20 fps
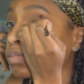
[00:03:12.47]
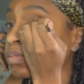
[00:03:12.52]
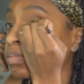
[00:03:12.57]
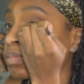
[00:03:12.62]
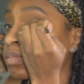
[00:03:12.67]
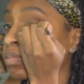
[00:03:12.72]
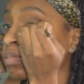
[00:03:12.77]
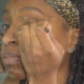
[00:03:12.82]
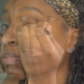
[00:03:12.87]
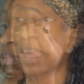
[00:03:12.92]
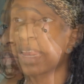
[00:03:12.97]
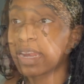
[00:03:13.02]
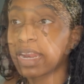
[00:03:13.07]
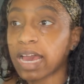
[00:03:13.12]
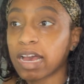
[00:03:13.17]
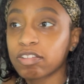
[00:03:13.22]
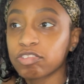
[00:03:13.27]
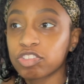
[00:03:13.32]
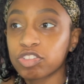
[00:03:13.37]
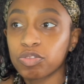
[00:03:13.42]
Okay, and now
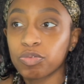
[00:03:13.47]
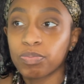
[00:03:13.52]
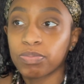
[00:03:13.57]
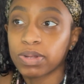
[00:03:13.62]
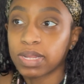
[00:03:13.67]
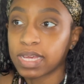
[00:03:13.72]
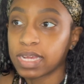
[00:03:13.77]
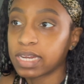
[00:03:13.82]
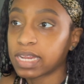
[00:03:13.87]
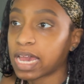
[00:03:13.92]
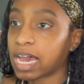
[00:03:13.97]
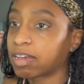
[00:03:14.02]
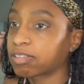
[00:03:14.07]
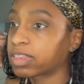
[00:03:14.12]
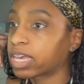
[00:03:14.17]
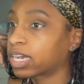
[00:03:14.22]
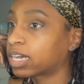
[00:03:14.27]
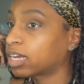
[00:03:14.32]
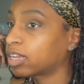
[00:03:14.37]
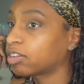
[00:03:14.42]
to blend out
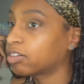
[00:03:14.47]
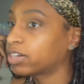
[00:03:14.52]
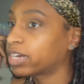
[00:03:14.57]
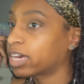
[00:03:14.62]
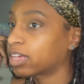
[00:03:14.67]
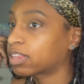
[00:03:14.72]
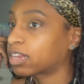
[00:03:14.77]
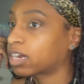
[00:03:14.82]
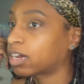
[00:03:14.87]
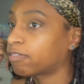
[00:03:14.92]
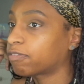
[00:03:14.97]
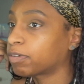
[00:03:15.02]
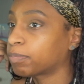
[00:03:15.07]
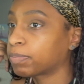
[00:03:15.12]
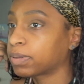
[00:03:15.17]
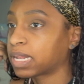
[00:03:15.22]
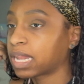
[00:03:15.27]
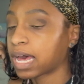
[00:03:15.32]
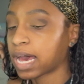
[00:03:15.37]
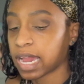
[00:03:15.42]
that color, now that I've
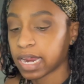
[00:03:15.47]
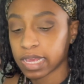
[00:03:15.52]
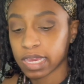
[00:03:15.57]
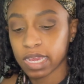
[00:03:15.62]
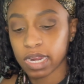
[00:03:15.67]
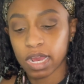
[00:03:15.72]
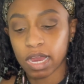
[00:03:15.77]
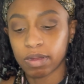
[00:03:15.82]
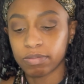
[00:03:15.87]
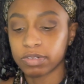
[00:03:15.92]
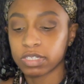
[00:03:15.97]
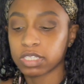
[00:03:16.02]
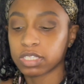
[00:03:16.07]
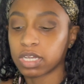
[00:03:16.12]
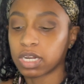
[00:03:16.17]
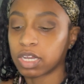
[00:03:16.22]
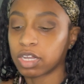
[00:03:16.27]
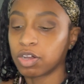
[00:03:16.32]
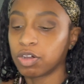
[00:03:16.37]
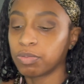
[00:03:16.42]
applied it, I'm just
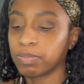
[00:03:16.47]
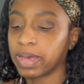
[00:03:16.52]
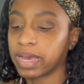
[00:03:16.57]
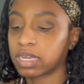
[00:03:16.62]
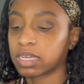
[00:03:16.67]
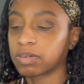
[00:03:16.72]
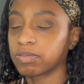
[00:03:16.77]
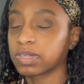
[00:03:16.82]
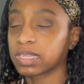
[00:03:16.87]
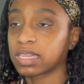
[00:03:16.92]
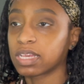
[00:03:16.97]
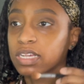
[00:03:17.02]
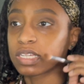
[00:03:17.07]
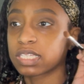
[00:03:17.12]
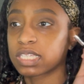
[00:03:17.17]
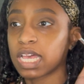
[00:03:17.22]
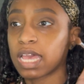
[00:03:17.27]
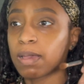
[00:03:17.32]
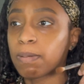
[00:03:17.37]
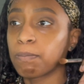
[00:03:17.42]
gonna go back in with that
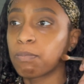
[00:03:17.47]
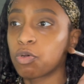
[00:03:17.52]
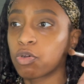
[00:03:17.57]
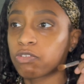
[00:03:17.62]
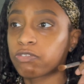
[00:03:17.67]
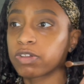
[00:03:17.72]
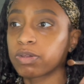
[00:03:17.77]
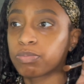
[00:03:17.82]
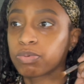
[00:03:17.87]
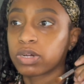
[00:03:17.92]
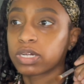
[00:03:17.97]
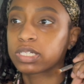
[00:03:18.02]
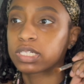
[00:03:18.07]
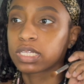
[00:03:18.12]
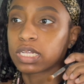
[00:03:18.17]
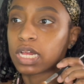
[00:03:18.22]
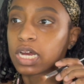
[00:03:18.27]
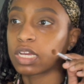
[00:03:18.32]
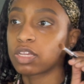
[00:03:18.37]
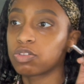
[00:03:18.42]
same Morphe brush that
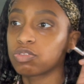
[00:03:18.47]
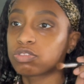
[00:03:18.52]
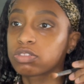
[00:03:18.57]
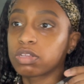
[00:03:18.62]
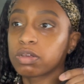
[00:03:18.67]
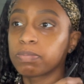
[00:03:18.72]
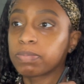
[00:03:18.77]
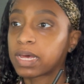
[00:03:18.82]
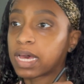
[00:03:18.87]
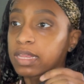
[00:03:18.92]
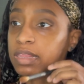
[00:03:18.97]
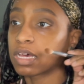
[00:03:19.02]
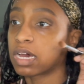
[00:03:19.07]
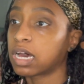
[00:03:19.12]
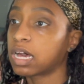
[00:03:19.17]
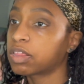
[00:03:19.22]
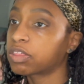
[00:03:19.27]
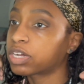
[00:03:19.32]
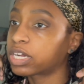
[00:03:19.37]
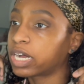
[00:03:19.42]
I used to apply the
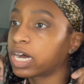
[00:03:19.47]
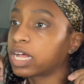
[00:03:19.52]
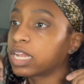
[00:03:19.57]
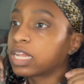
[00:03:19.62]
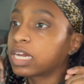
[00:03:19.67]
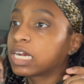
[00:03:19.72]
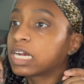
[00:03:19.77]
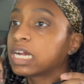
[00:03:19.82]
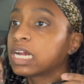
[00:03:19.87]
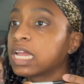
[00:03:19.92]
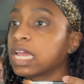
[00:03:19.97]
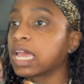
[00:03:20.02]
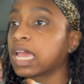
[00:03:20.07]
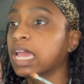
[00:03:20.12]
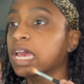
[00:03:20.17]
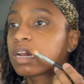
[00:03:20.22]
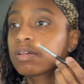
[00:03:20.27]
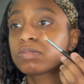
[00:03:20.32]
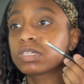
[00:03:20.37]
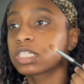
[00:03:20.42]
other color,
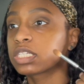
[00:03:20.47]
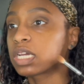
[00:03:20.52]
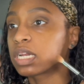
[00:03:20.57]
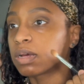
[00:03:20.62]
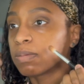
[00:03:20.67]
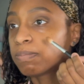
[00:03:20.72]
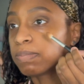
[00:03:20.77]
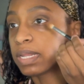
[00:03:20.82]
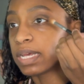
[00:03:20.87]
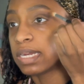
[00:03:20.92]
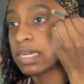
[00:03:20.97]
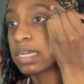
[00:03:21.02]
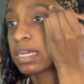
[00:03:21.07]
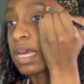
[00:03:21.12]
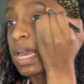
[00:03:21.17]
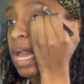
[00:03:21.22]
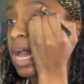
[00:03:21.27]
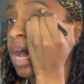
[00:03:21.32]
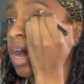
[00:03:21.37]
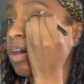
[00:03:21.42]
and I'm just gonna blend it
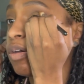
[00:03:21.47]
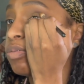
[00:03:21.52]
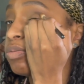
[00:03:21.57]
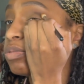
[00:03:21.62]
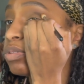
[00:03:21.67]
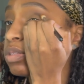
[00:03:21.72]
out.